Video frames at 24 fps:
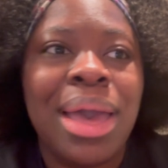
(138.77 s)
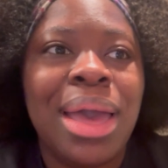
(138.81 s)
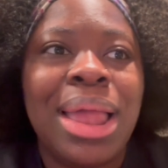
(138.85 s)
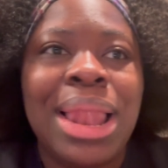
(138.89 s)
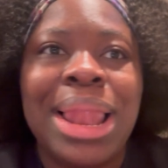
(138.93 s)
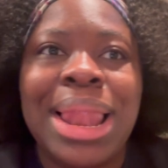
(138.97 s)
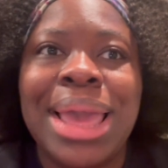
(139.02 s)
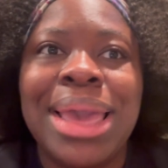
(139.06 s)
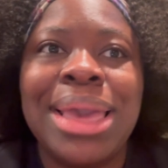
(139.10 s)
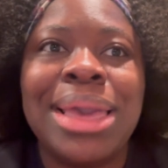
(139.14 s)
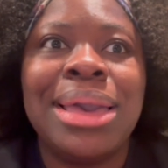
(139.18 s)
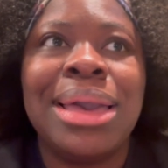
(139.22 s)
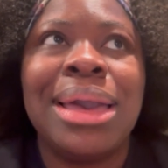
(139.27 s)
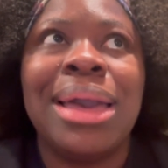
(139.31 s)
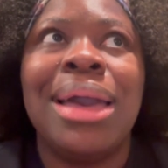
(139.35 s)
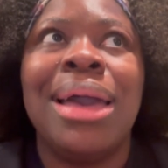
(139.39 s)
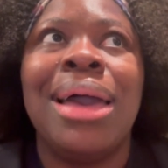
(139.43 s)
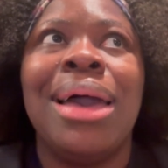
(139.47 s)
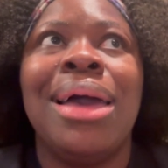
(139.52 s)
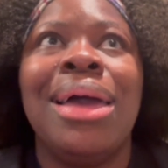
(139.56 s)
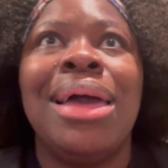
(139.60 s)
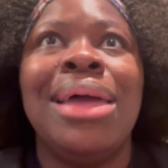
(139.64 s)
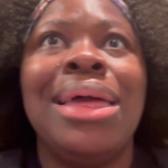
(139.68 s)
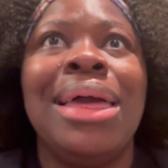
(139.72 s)
Like,
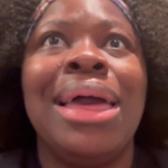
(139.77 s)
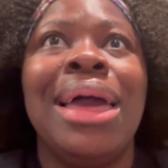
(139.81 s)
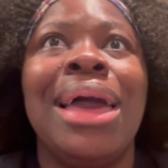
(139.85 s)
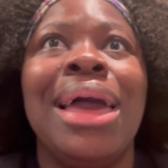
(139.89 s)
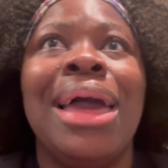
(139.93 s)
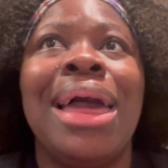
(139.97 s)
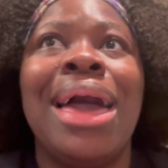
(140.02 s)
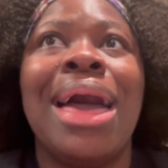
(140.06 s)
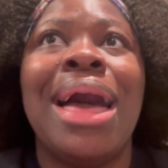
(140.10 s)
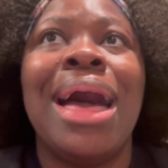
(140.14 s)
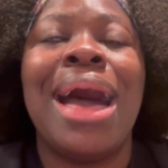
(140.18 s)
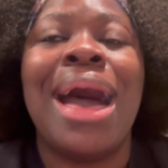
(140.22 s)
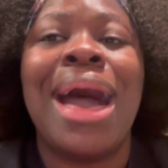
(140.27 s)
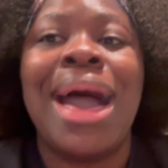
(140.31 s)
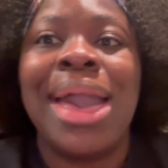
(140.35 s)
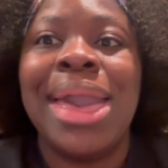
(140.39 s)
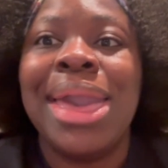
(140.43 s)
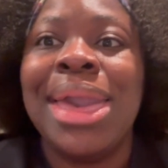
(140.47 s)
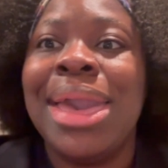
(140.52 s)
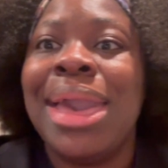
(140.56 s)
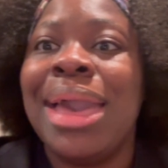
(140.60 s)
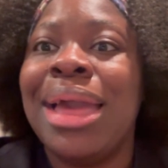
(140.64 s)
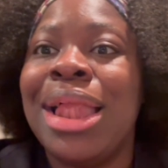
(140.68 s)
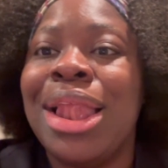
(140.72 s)

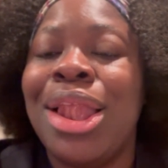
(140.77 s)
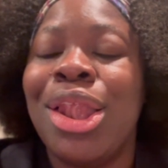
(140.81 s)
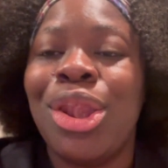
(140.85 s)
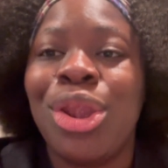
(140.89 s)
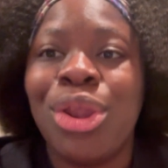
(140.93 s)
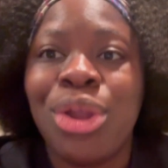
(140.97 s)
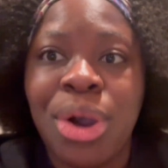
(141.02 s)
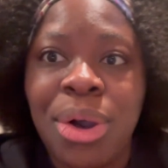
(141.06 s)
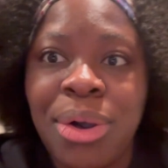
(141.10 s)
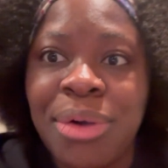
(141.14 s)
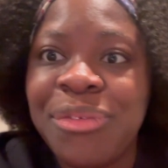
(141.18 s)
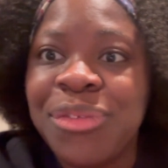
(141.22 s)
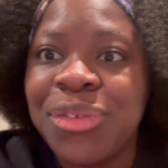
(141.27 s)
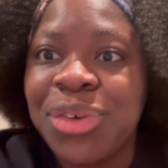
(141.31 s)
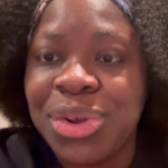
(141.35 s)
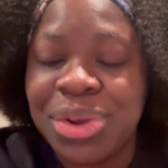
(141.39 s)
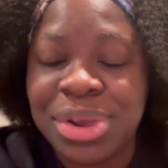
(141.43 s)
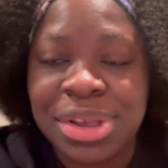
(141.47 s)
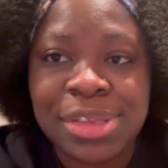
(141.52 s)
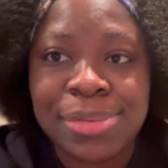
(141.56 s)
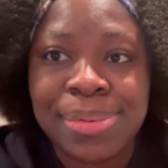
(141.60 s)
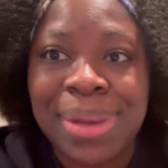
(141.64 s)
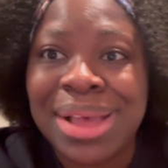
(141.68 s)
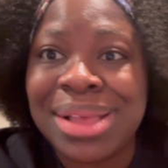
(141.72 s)
I love
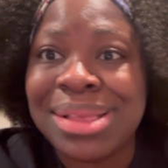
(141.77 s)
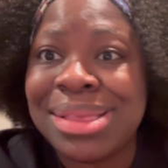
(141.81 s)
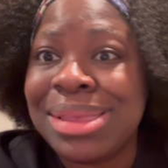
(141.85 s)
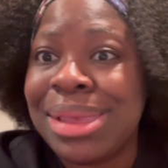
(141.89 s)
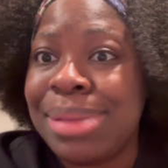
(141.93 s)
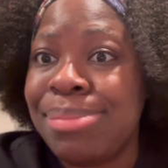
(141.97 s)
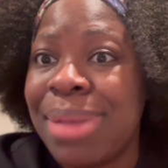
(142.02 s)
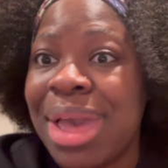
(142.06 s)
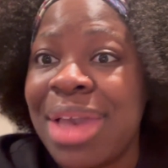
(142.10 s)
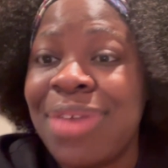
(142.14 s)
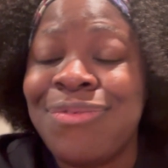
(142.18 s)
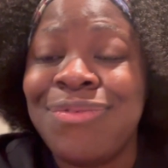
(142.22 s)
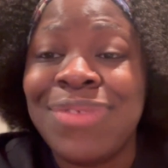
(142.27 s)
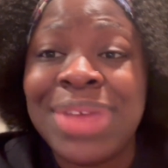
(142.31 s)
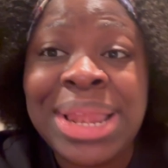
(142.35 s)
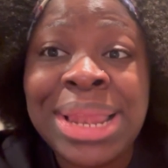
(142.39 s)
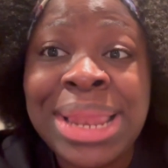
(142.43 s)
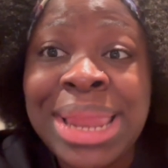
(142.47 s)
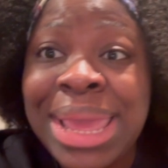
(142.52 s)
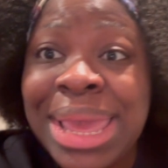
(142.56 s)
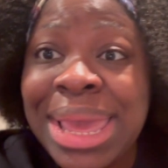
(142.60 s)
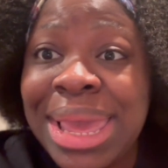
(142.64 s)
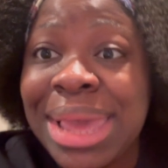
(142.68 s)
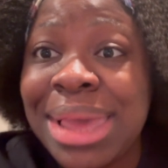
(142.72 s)
Christmas in my
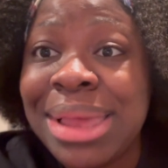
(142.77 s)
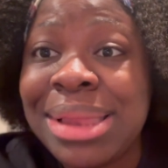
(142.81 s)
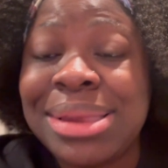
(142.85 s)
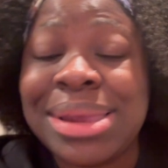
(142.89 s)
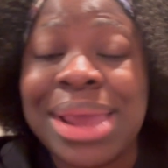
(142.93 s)
village.